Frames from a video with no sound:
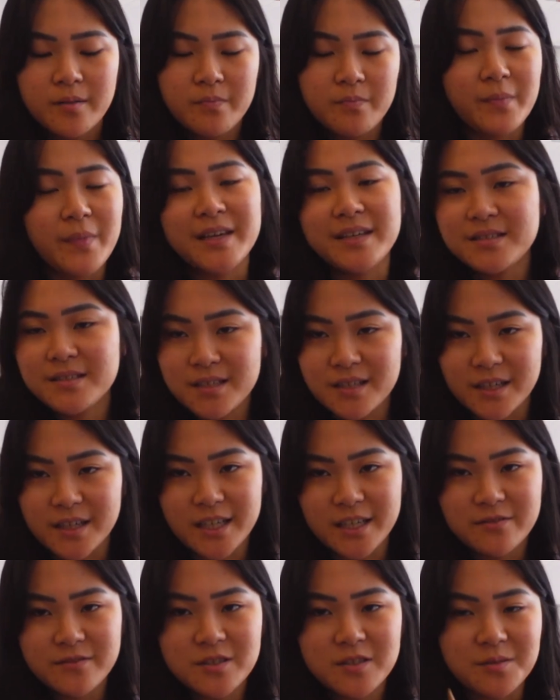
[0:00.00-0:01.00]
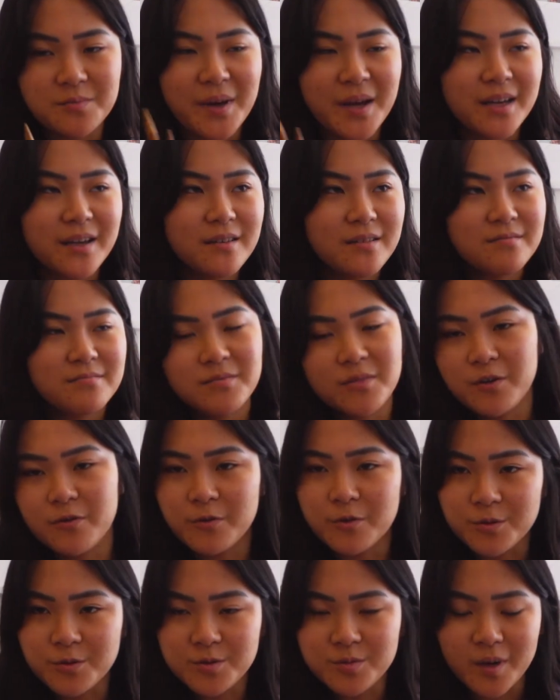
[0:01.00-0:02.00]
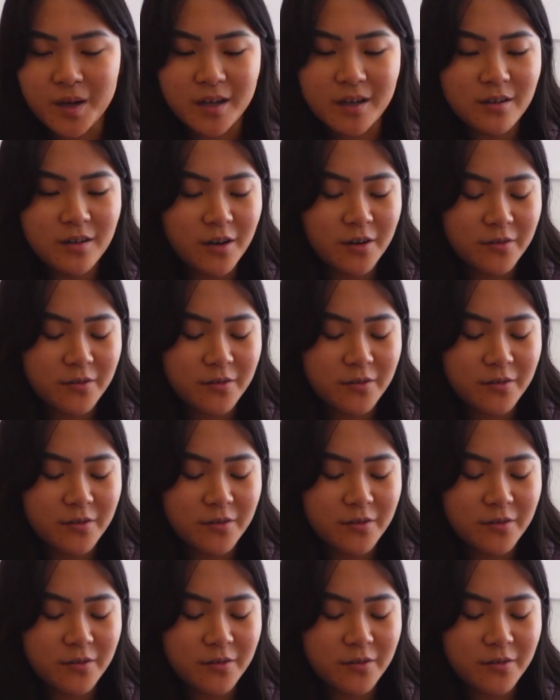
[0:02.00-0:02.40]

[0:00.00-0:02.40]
make sleeves to make a full sweater.